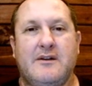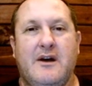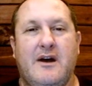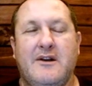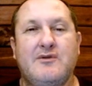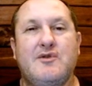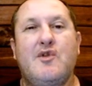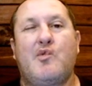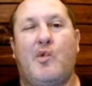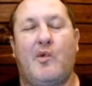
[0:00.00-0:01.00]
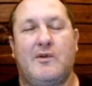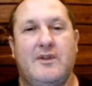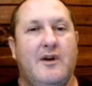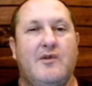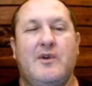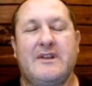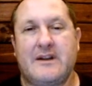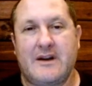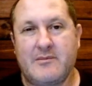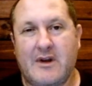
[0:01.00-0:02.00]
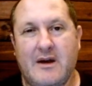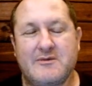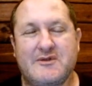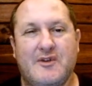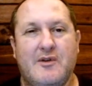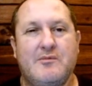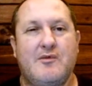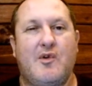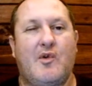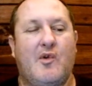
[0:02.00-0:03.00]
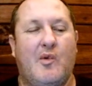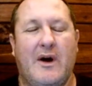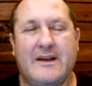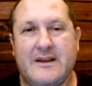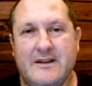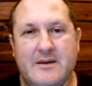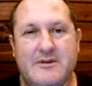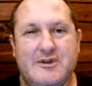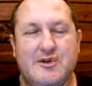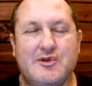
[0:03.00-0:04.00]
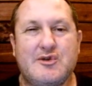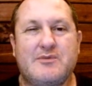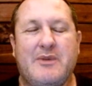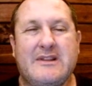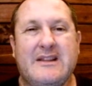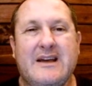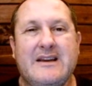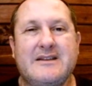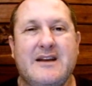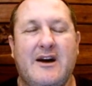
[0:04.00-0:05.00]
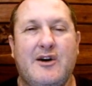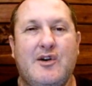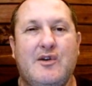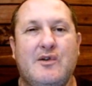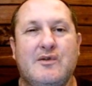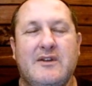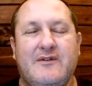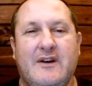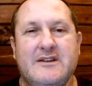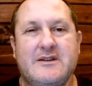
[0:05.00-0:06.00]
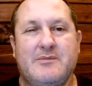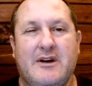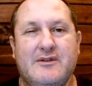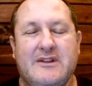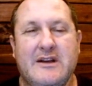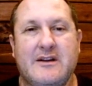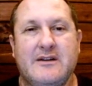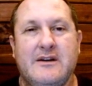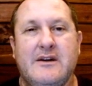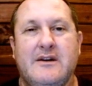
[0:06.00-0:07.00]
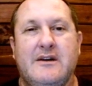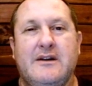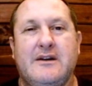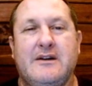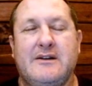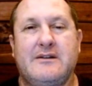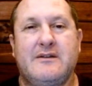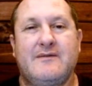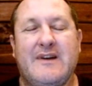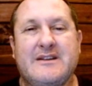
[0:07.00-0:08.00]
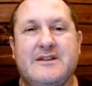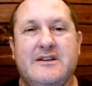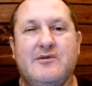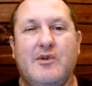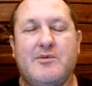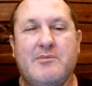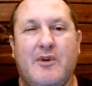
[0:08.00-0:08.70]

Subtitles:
I don't know where the name comes from or why that name is used, but that is how the Pfizer-BioNTech vaccine will be